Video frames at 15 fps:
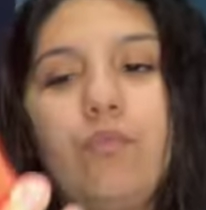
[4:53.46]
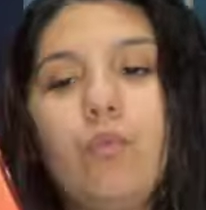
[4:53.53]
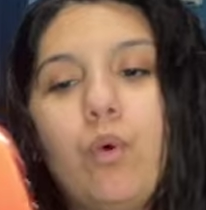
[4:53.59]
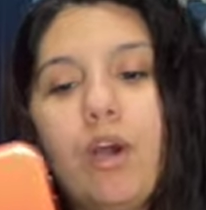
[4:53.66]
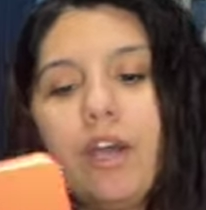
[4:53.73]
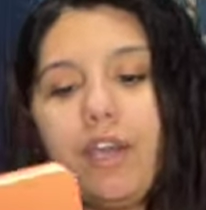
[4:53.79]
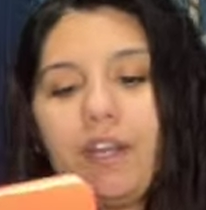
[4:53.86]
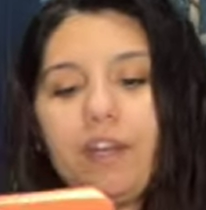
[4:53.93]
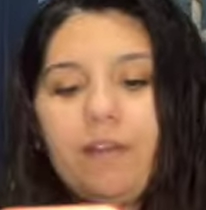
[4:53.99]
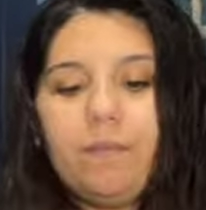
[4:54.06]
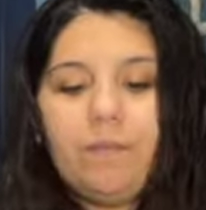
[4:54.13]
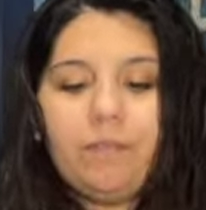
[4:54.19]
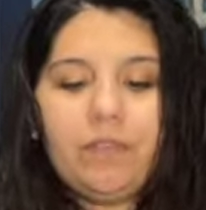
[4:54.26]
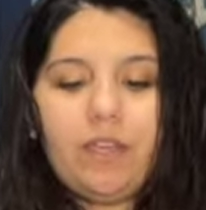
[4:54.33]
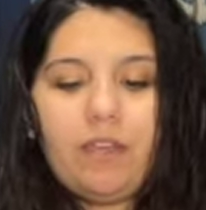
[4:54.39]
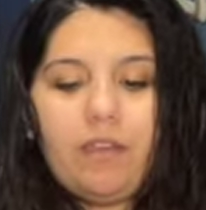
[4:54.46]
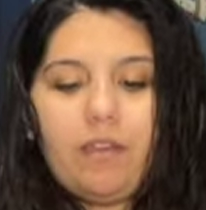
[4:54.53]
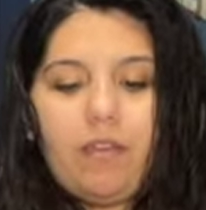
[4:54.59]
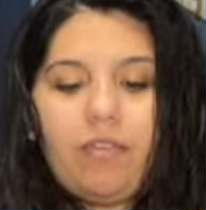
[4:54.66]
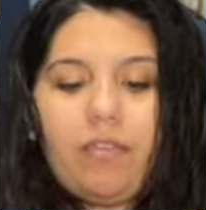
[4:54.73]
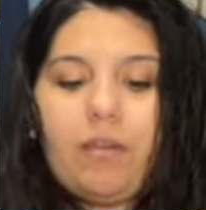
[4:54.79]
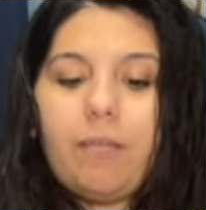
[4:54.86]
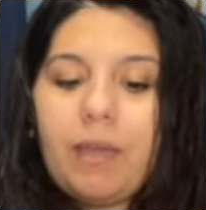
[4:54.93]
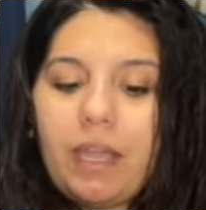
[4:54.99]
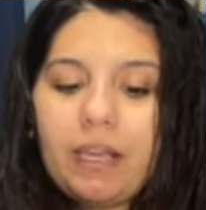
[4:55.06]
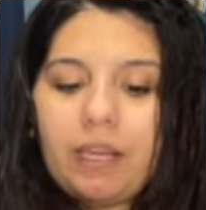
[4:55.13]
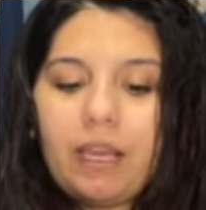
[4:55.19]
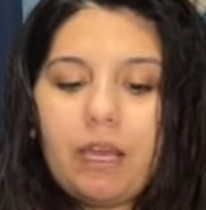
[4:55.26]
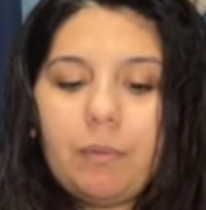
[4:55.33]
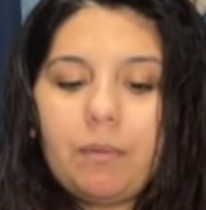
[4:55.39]
won the
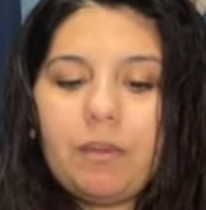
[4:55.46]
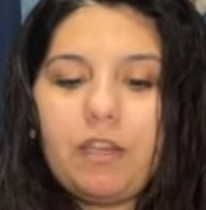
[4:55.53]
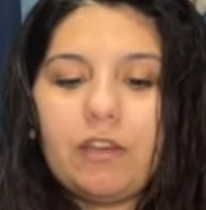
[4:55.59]
makeup.